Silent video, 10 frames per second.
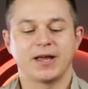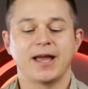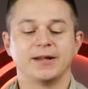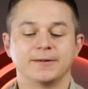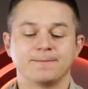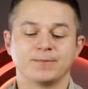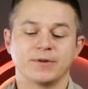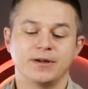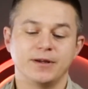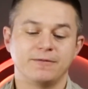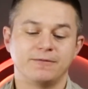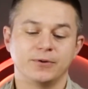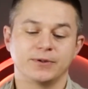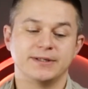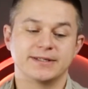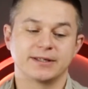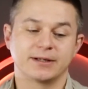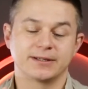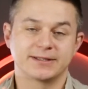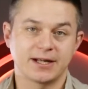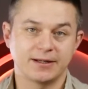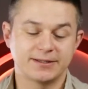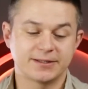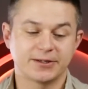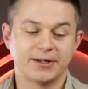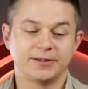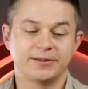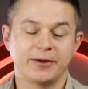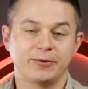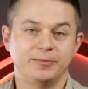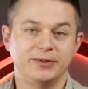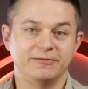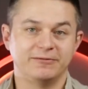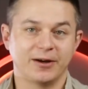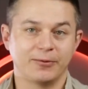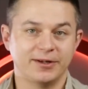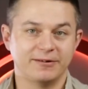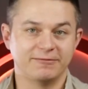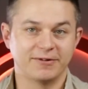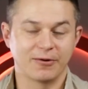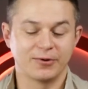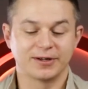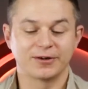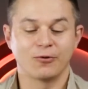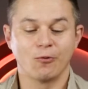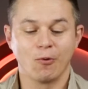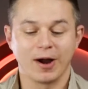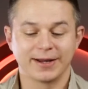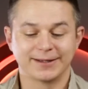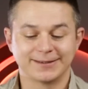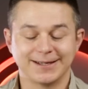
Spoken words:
And if you install a silencer, they will be very, very quiet.